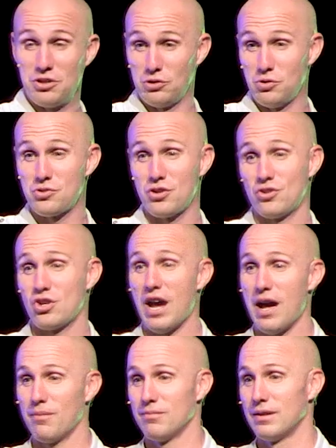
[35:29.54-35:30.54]
you lose your
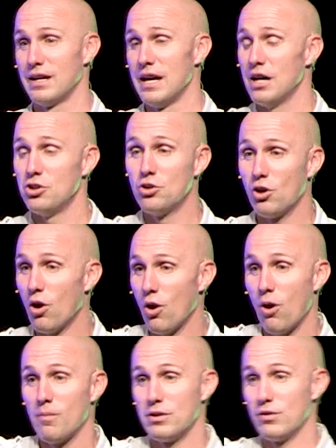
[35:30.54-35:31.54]
job. You go
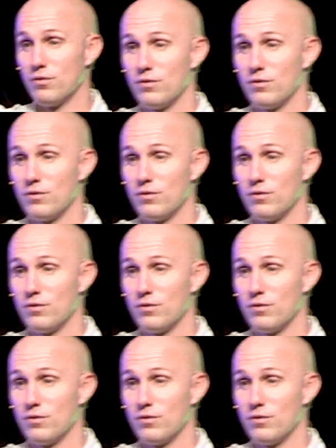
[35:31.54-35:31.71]
home and you,